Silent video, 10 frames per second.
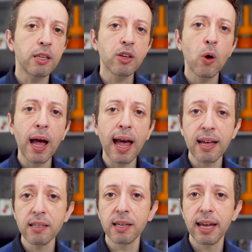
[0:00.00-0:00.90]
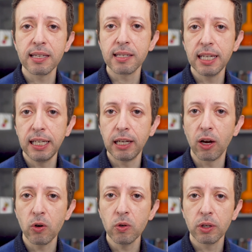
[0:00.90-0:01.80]
So as a C E
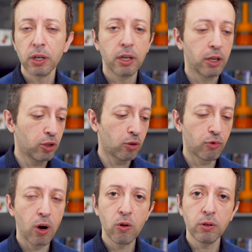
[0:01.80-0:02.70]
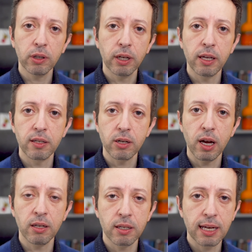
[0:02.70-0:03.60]
O, your role is to
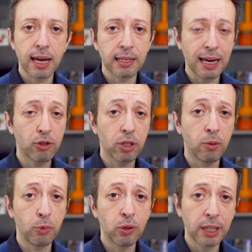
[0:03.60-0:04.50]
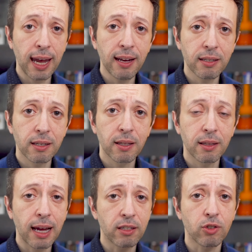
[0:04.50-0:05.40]
understand how to communicate
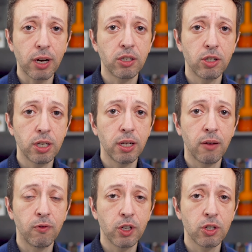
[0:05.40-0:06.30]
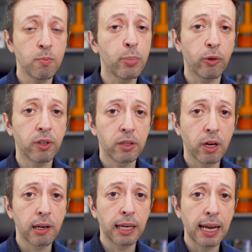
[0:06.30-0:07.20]
that strategy and vision, both
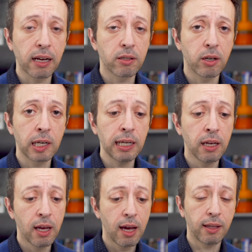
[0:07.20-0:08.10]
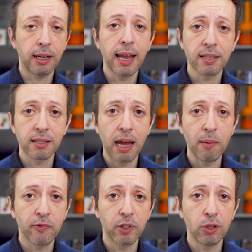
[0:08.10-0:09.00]
internally and externally. And the next
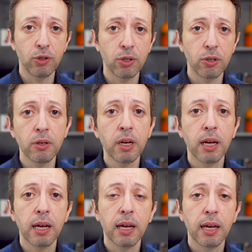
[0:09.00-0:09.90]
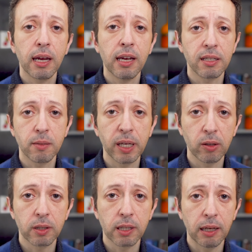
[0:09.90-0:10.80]
step for you to do is to
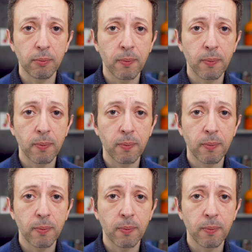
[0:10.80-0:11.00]
build a team.